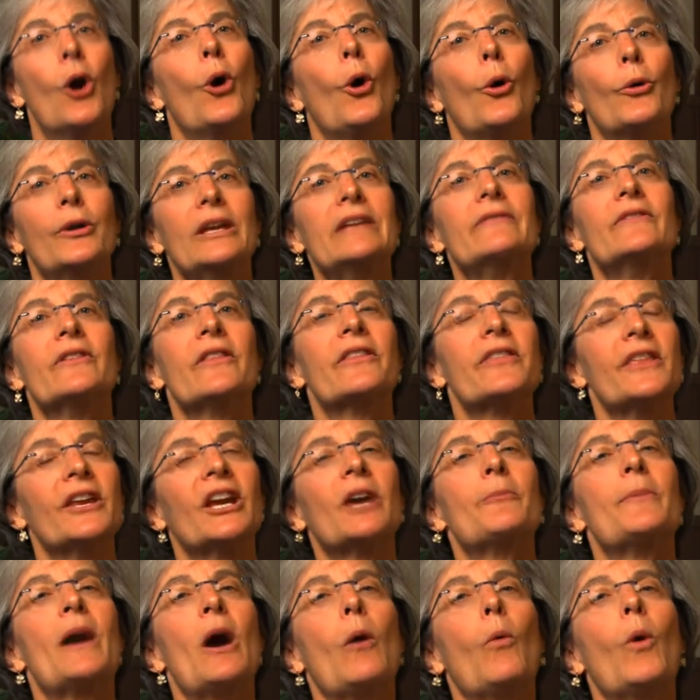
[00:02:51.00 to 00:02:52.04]
Or even think
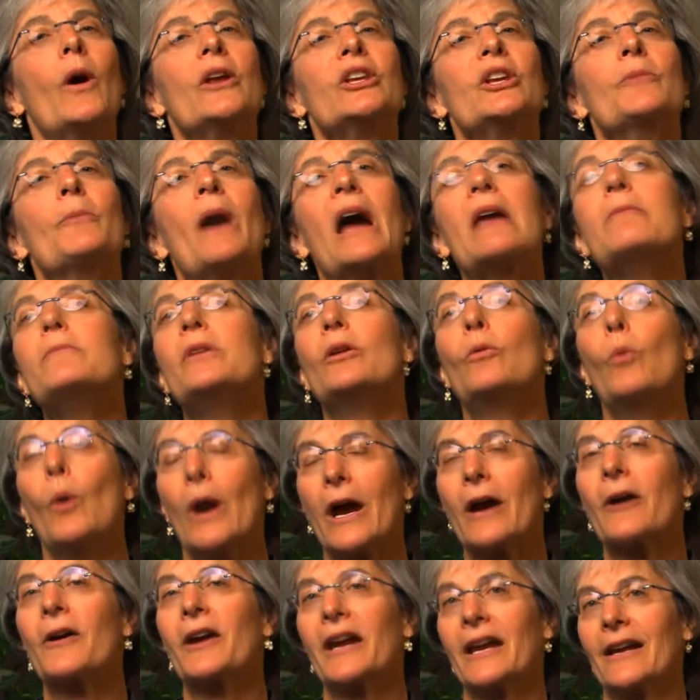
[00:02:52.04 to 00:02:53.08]
about what you might be
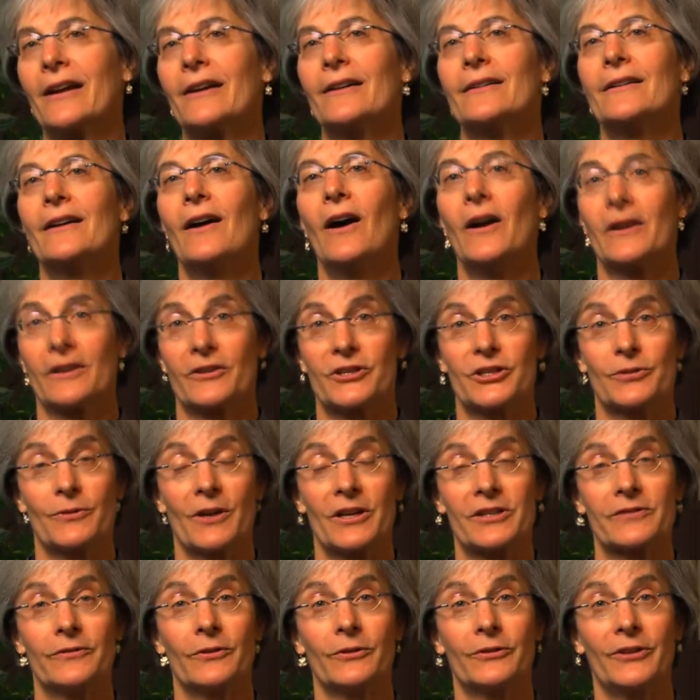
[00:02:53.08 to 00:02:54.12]
wearing on a
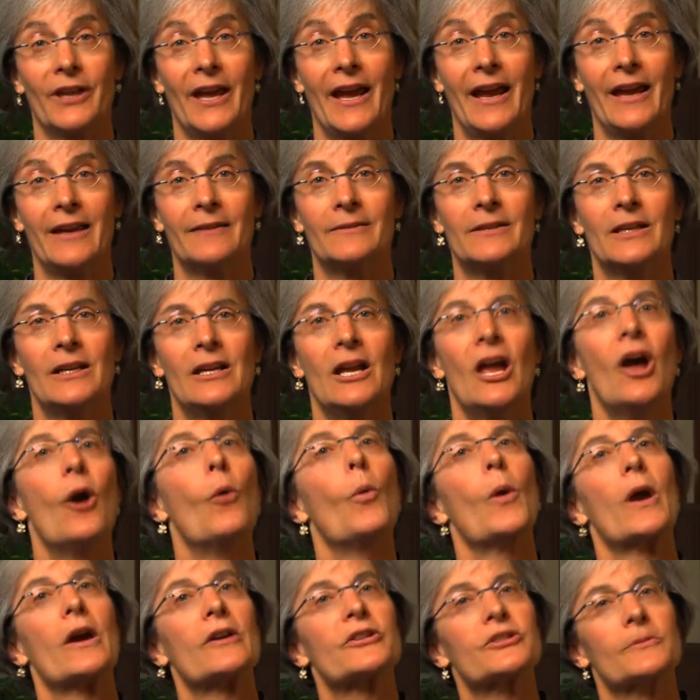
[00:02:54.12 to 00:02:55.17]
stressful day.
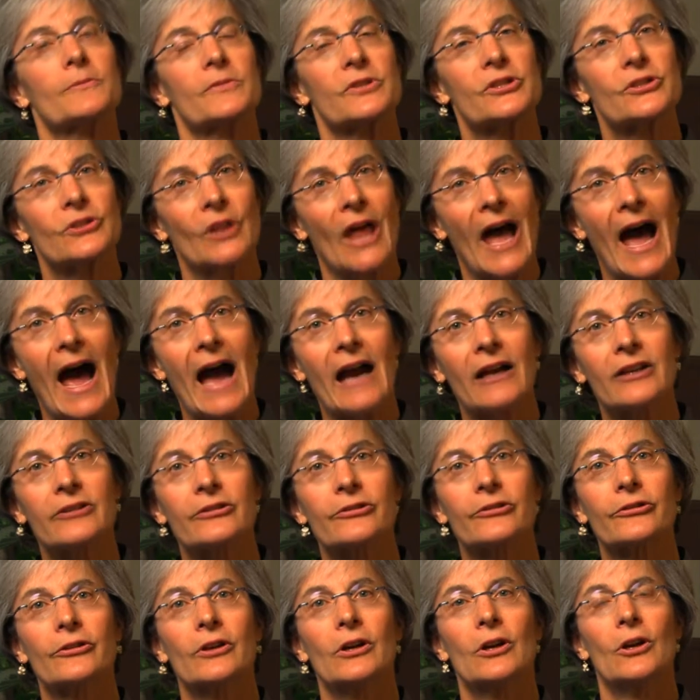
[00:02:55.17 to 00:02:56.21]
Wear some
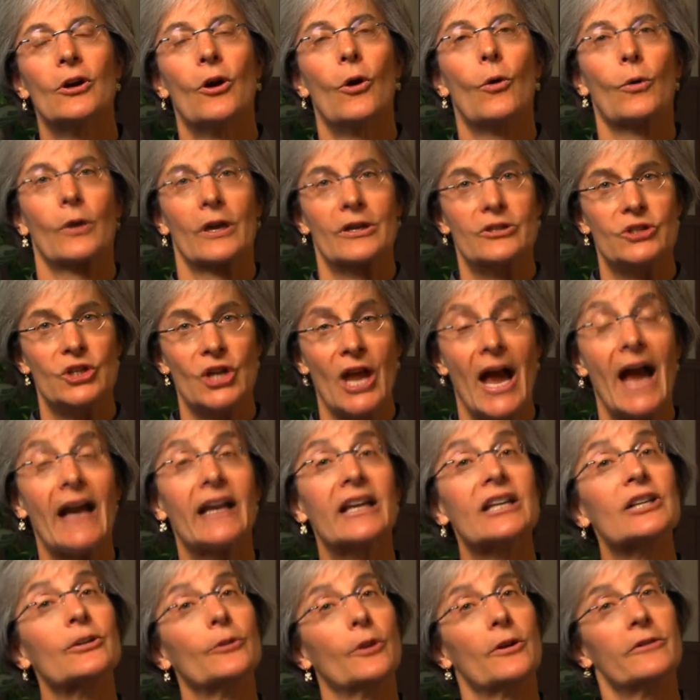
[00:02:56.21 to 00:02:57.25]
slacks, or a
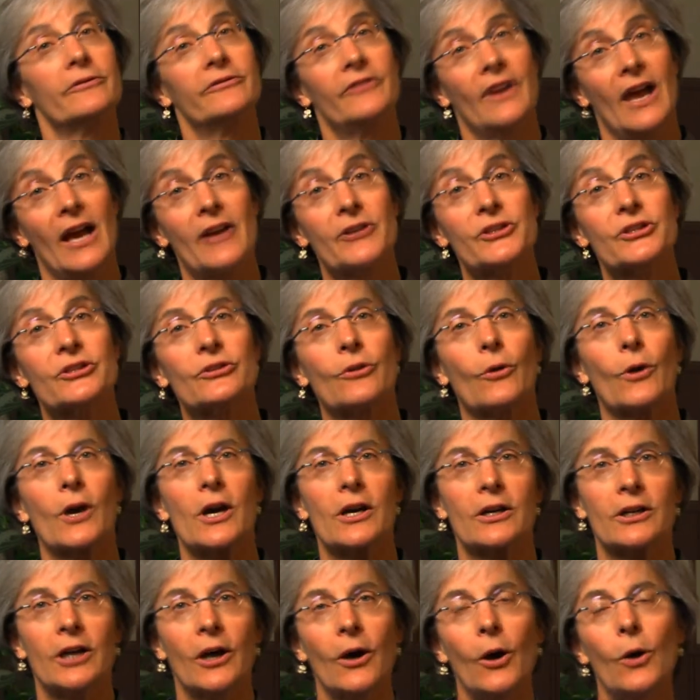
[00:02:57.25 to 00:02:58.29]
jacket, or a vest, or a
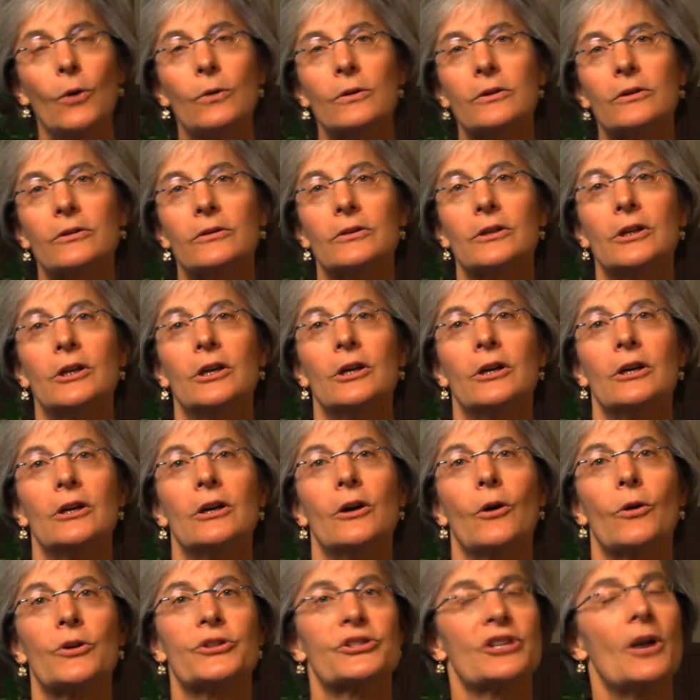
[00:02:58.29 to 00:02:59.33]
coat,
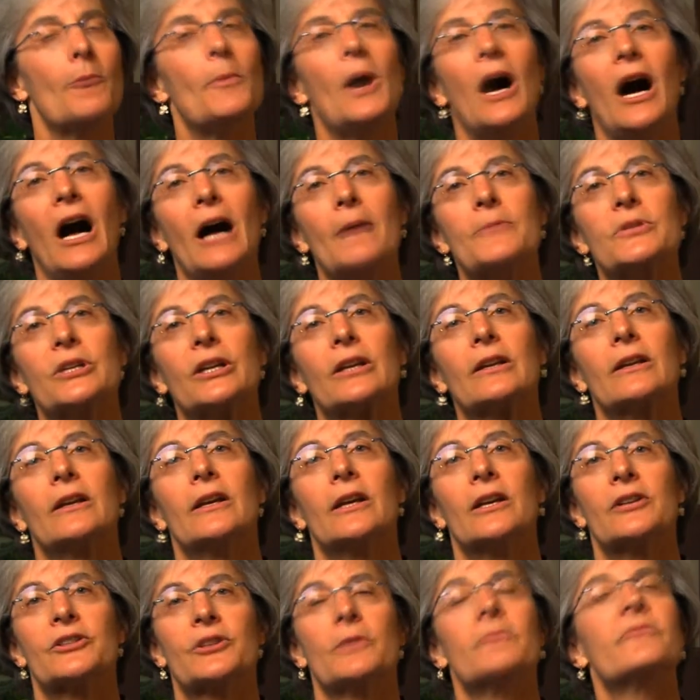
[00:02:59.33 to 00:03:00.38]
or some object,
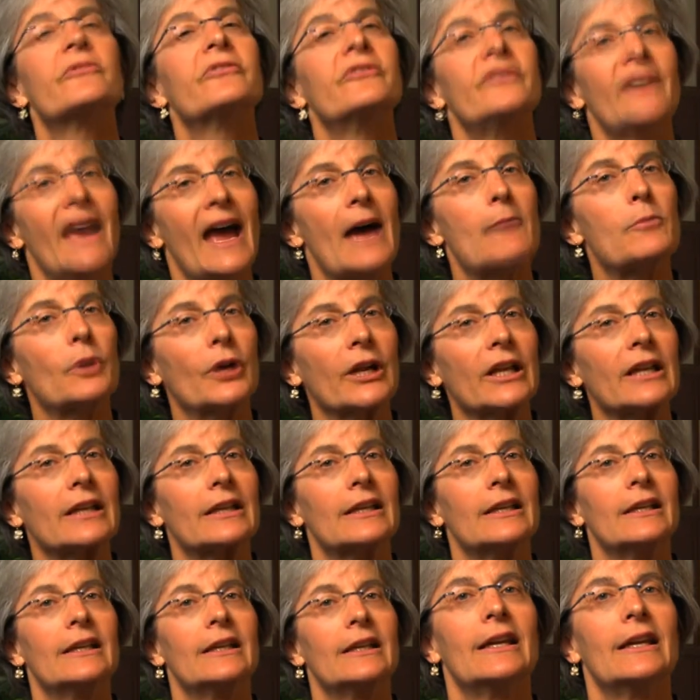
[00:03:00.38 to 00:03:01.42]
some fabric
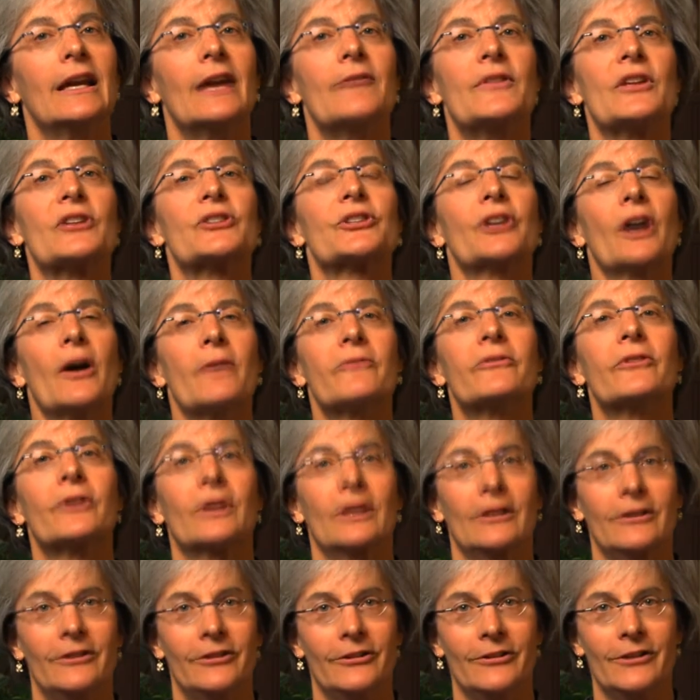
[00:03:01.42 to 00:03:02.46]
that's
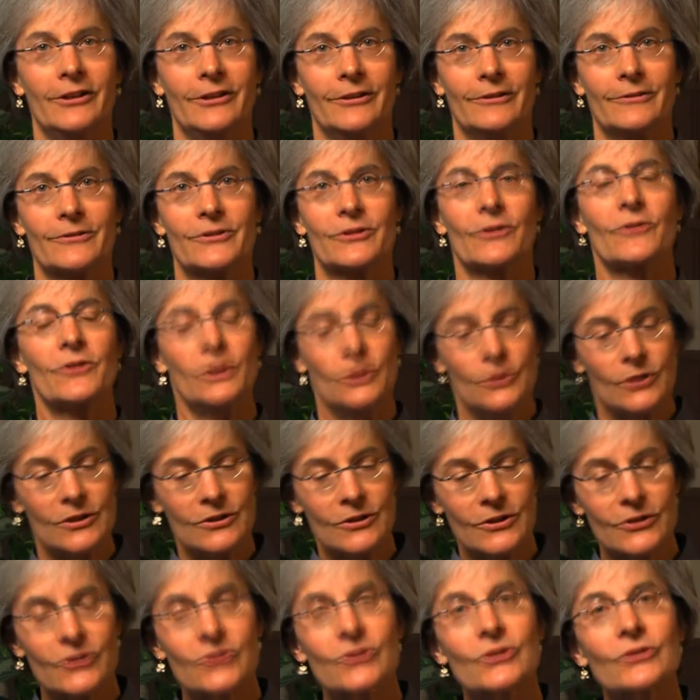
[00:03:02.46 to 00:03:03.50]
comforting to you so that you can
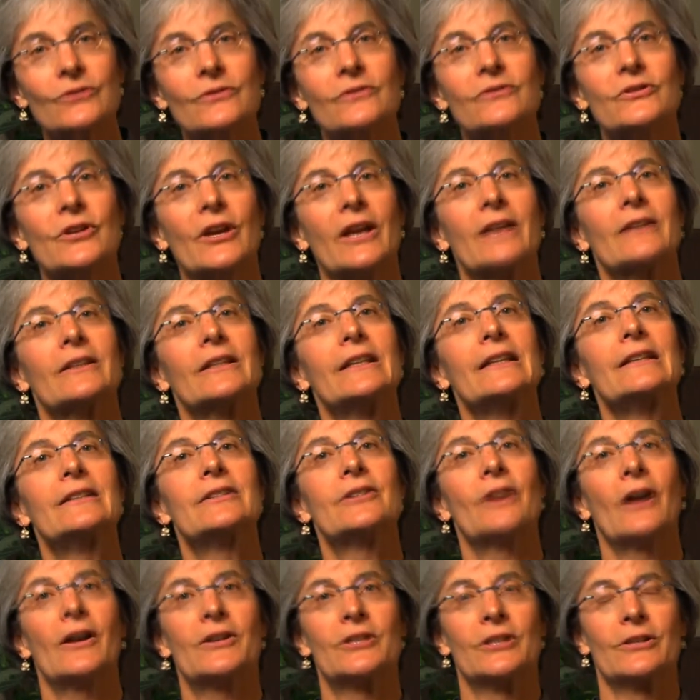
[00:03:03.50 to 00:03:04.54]
just gently
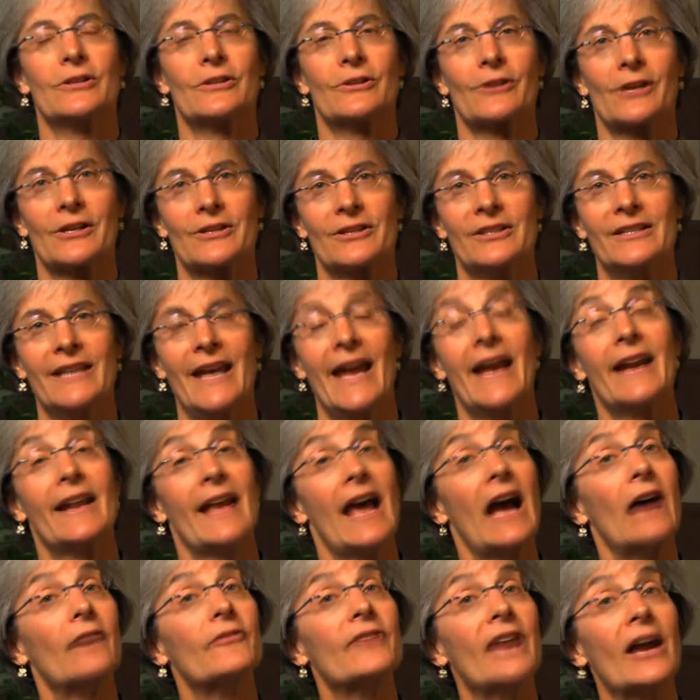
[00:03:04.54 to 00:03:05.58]
touch it during the day and
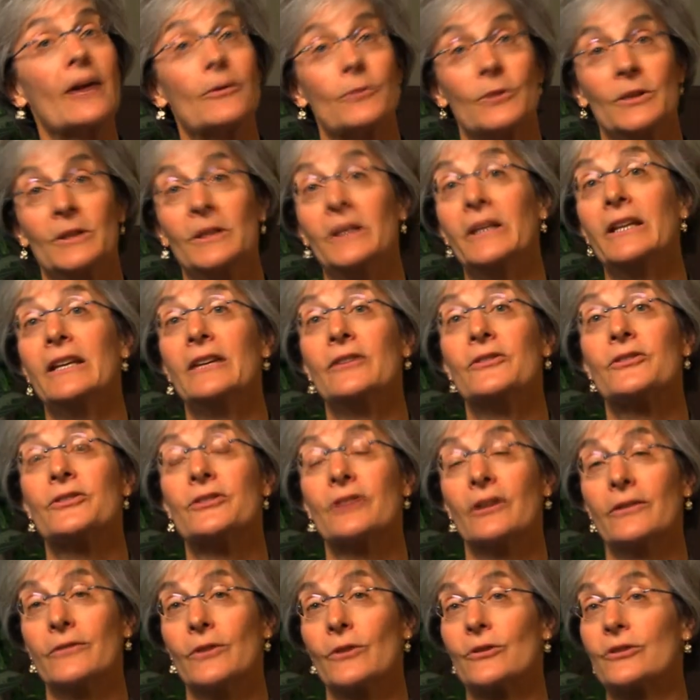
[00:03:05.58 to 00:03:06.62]
have that release
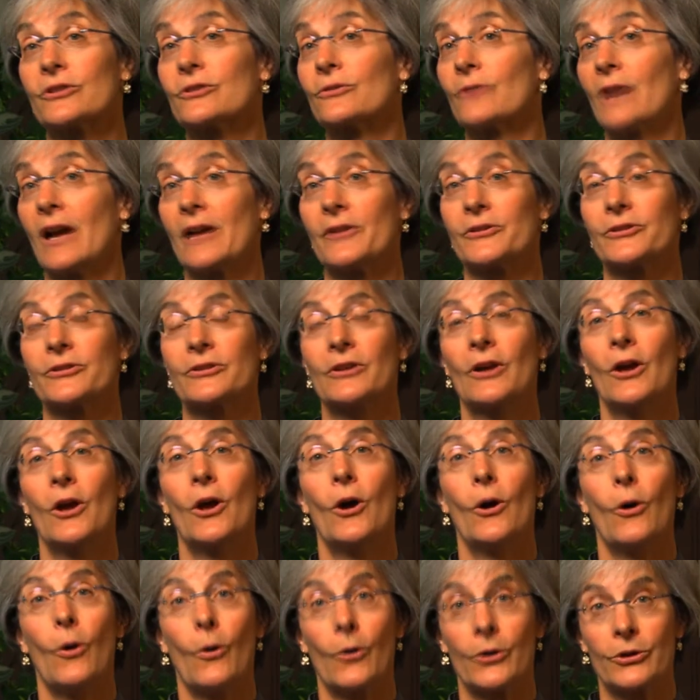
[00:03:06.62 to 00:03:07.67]
of your stress
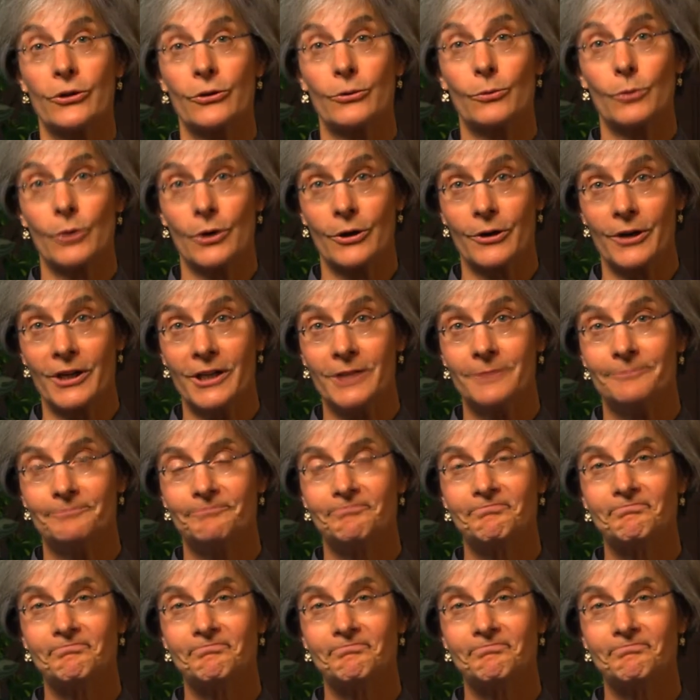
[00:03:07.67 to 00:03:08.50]
or your worry.